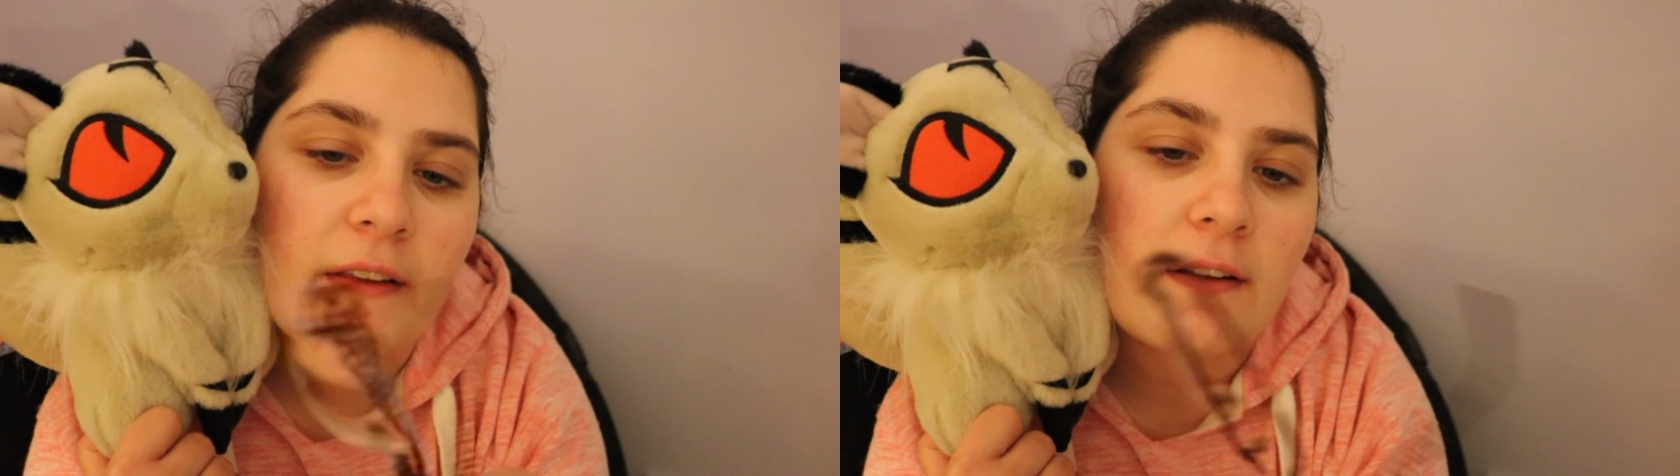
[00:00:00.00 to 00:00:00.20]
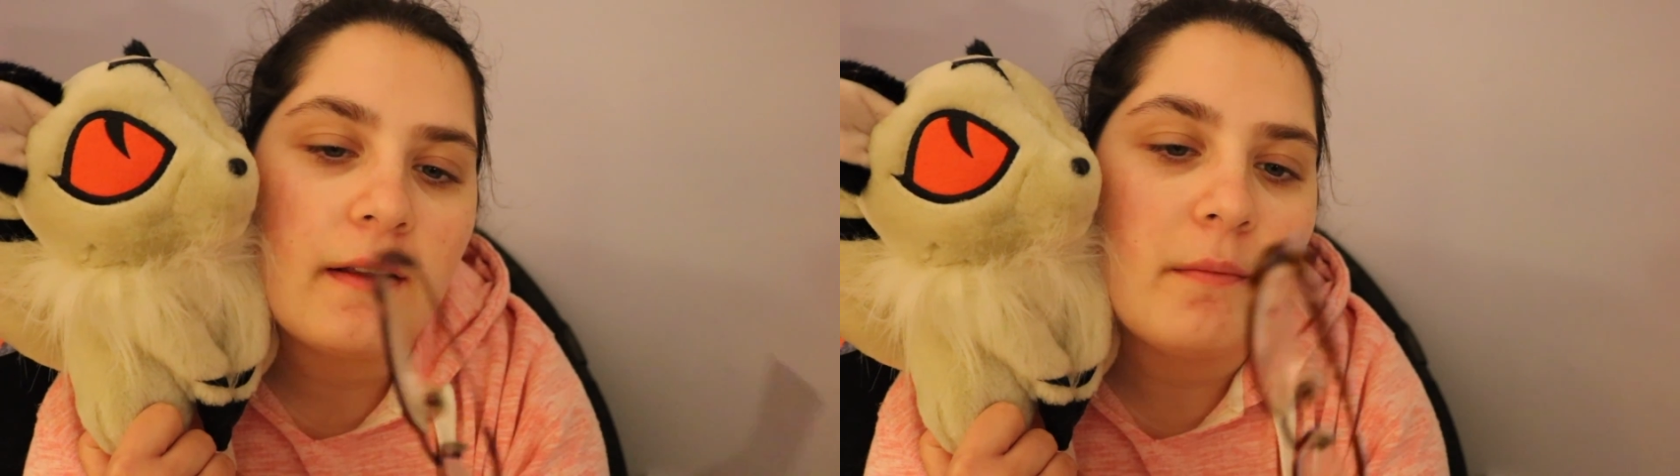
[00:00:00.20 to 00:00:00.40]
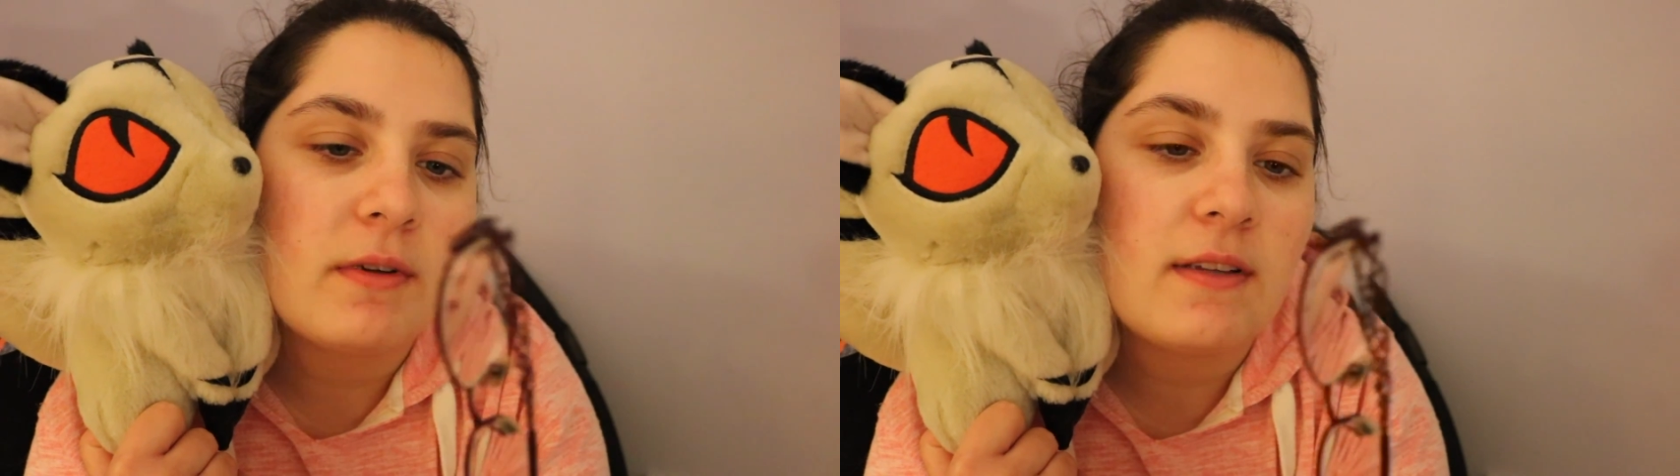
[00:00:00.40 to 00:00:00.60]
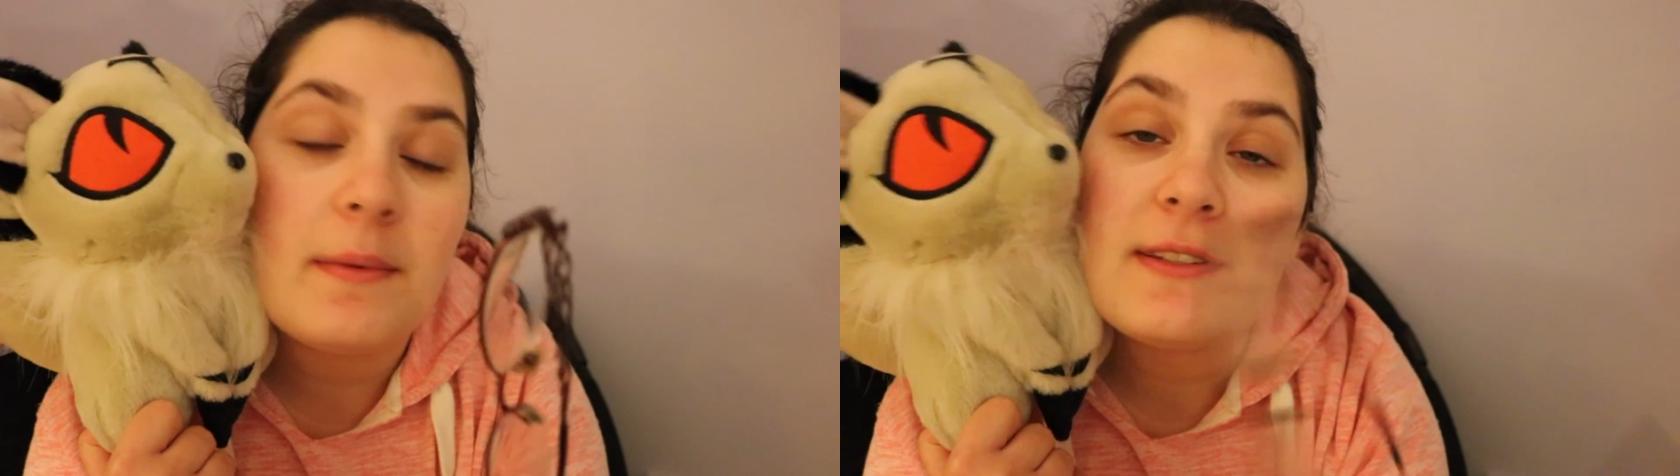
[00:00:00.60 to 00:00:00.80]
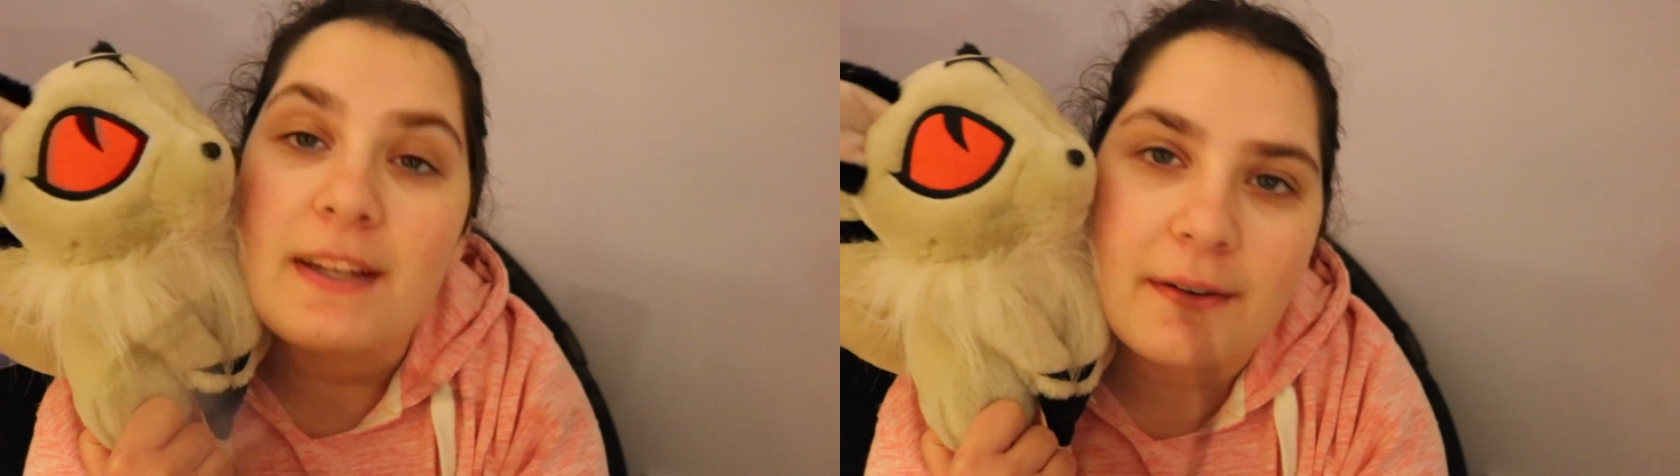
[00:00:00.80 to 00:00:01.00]
other clip because that
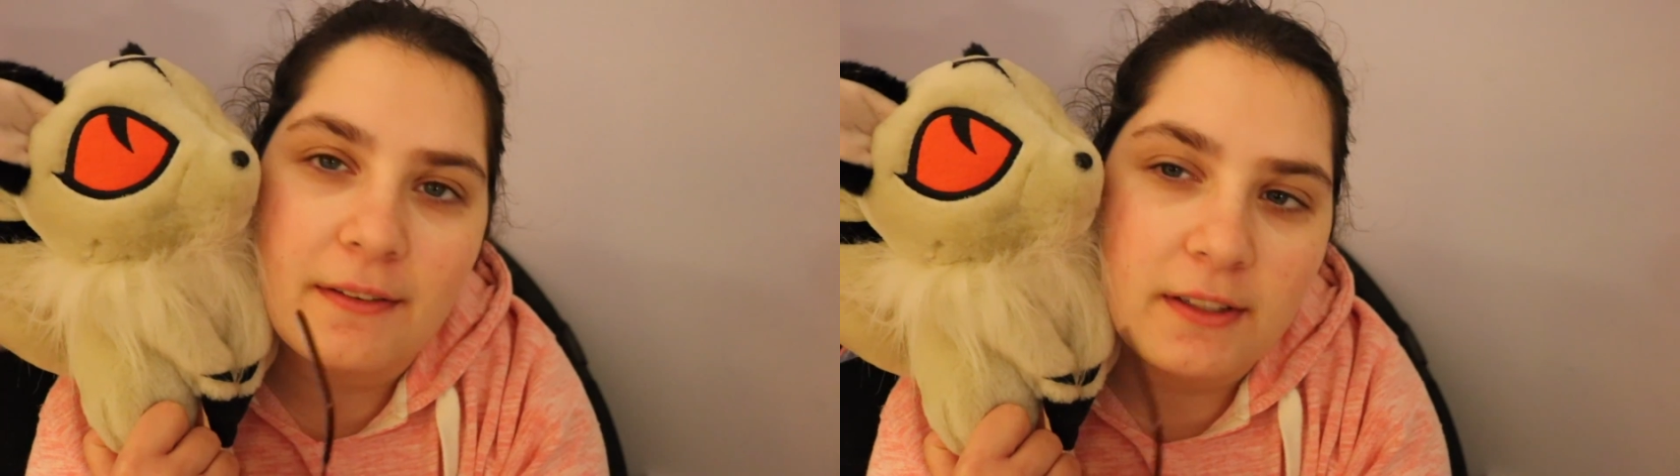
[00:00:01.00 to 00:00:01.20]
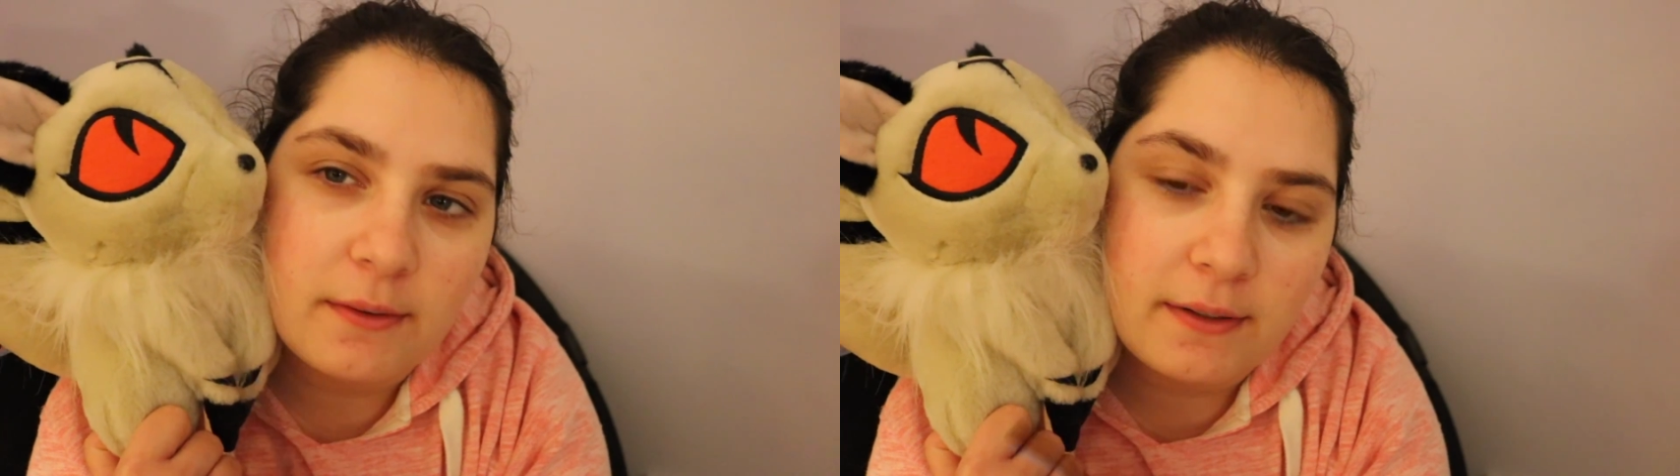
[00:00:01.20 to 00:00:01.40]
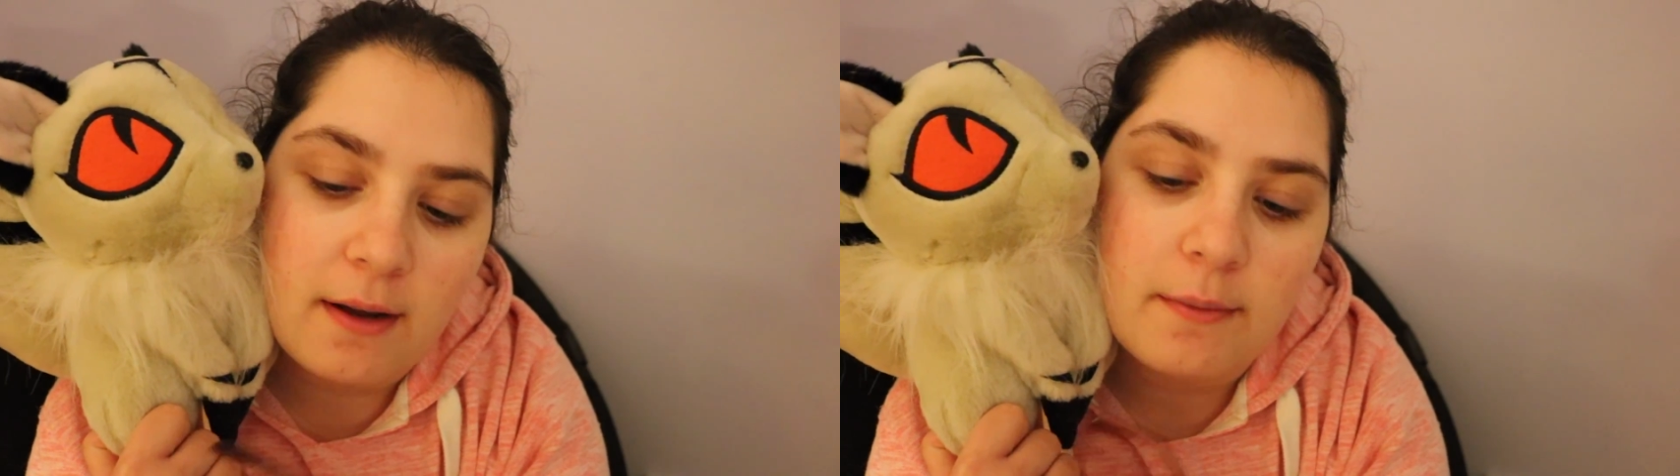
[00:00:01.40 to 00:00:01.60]
means I don't have to do it now.